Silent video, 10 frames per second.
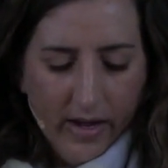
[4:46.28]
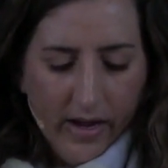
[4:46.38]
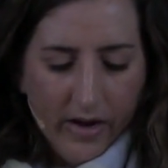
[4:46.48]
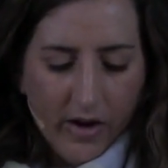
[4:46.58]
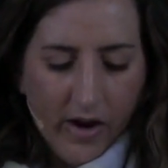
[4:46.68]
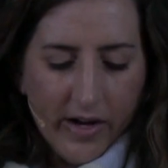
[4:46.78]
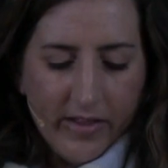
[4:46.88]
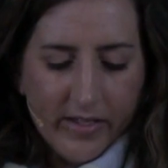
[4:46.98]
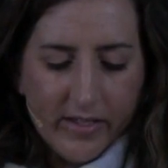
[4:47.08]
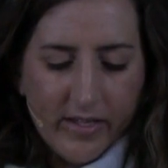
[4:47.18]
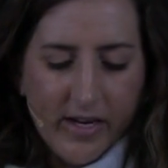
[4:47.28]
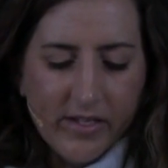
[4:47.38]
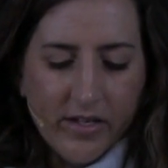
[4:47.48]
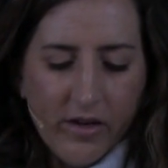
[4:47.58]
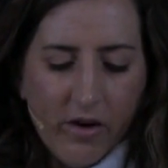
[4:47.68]
Our God, in this
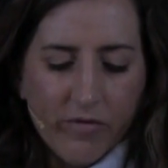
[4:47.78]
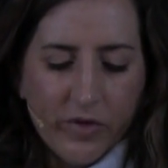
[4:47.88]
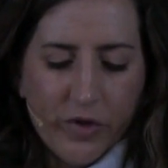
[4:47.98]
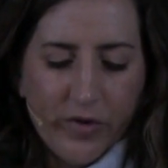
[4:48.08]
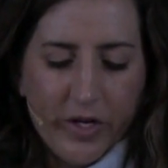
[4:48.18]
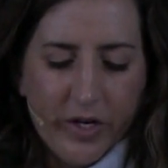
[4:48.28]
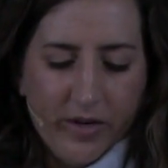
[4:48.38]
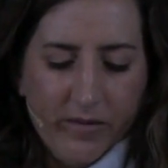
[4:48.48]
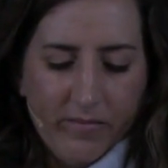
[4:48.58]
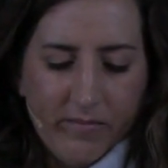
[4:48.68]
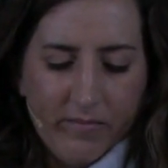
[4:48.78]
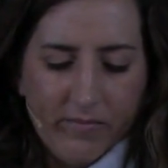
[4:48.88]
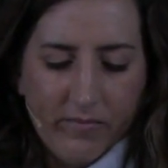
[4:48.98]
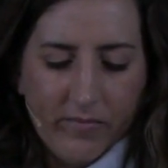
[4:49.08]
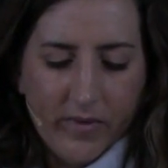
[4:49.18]
season of restriction,
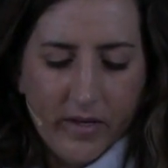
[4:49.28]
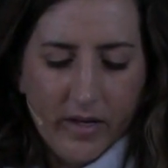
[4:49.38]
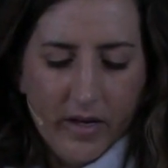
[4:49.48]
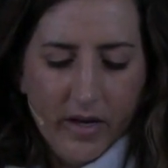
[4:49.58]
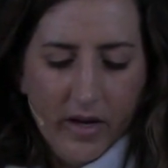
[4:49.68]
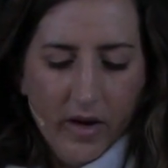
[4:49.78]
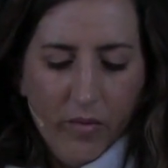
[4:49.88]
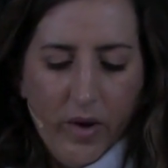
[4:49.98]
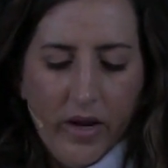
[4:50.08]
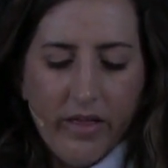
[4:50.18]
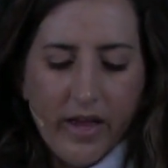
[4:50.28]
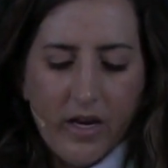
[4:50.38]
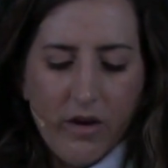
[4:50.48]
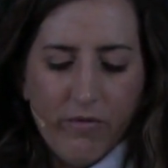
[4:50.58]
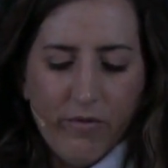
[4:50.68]
we
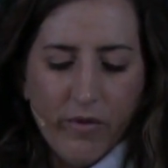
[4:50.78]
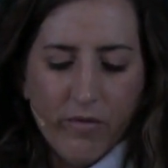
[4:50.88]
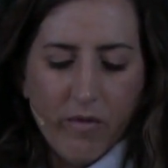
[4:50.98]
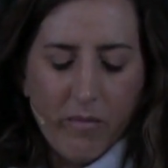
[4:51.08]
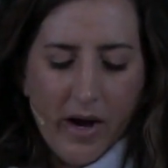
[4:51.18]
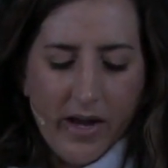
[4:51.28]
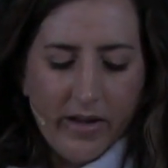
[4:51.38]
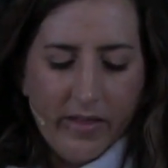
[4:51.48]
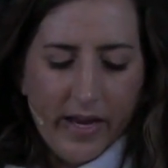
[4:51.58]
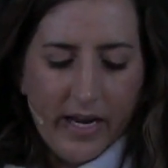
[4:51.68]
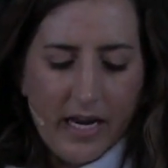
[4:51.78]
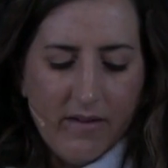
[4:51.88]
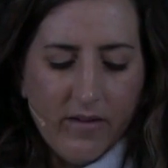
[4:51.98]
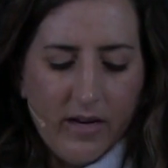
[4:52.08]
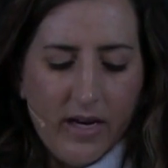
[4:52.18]
thank you for the reminder that
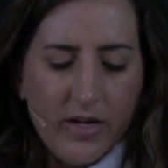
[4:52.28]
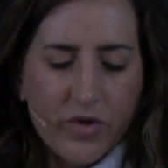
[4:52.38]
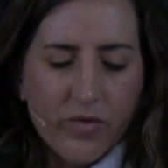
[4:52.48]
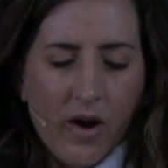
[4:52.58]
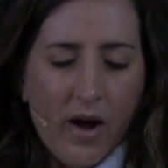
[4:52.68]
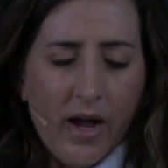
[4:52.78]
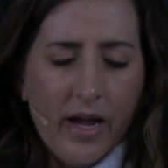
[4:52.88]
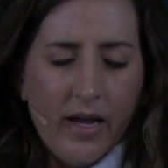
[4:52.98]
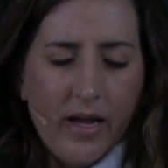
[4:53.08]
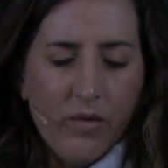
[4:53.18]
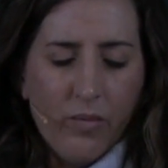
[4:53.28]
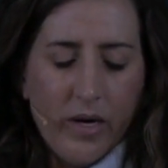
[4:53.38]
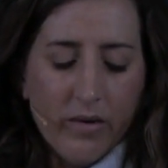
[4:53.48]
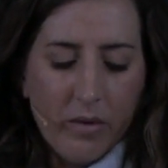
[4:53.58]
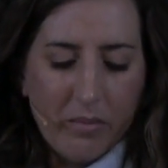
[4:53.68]
even in dry and
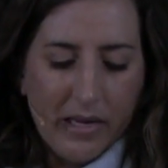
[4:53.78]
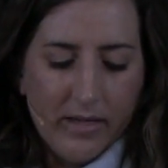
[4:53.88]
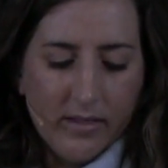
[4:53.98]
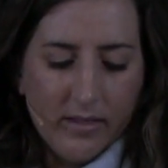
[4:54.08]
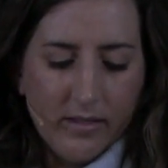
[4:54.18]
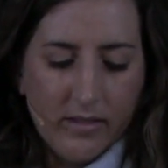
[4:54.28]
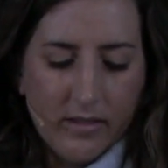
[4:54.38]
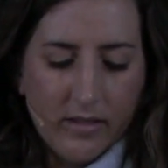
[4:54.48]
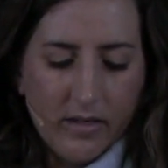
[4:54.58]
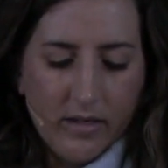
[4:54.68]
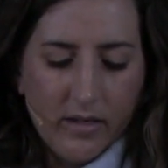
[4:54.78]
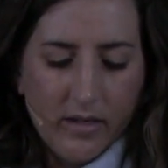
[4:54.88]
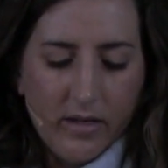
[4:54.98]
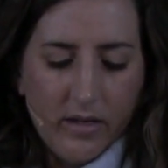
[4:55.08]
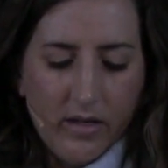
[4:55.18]
weary places,
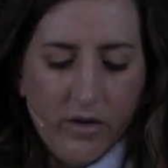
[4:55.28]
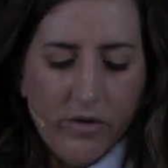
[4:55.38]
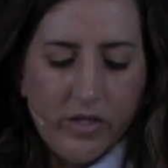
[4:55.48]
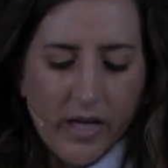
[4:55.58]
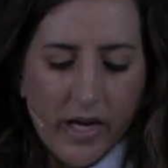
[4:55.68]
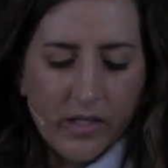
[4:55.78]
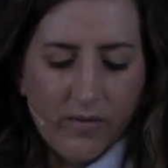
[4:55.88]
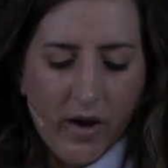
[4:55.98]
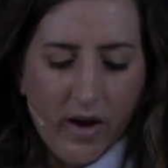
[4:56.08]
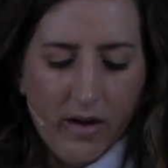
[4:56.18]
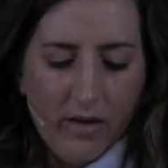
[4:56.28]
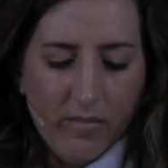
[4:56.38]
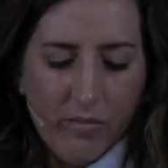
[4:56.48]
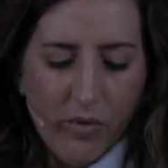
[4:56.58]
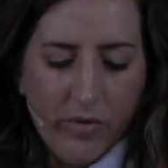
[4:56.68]
you satisfy
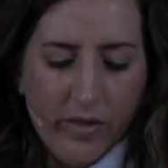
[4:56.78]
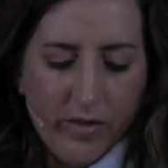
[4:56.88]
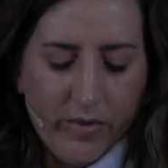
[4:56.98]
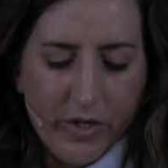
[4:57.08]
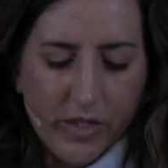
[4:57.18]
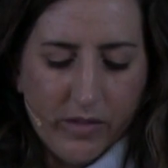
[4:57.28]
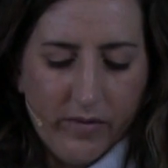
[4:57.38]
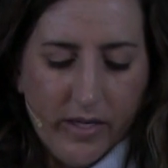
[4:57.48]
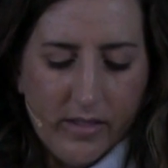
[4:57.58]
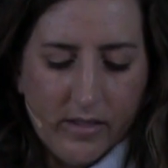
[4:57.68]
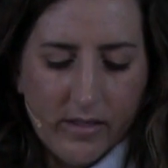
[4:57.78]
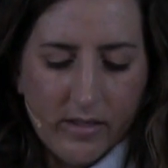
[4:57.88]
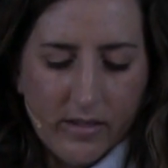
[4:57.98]
more than the richest feast.